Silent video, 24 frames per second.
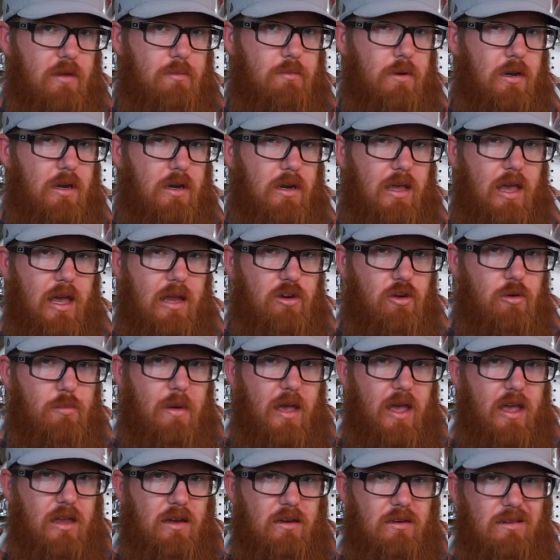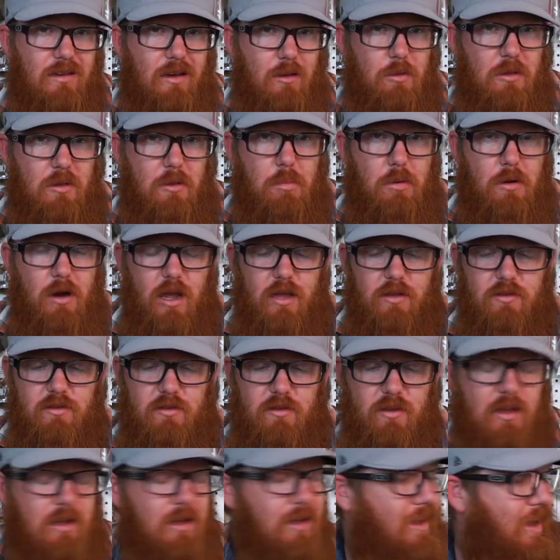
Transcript: but again, you're paying double the price.